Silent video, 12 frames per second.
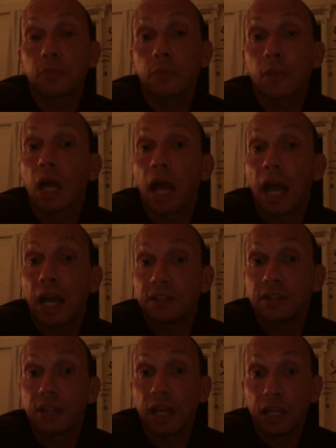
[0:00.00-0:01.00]

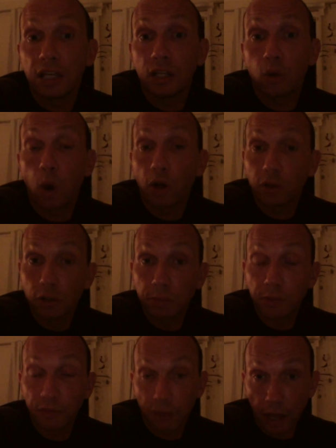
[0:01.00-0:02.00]
has a quantum
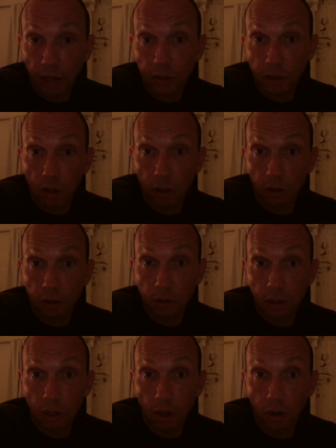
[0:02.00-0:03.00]
effect
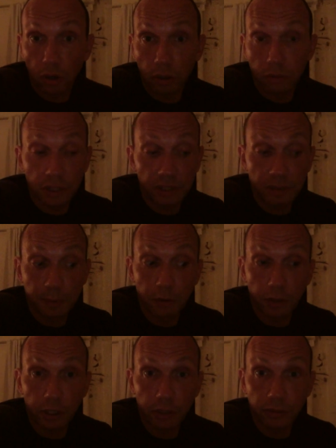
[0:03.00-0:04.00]
on our
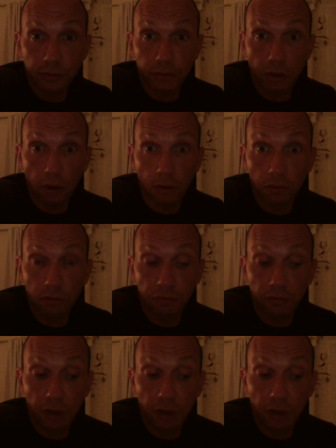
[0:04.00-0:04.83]
experience of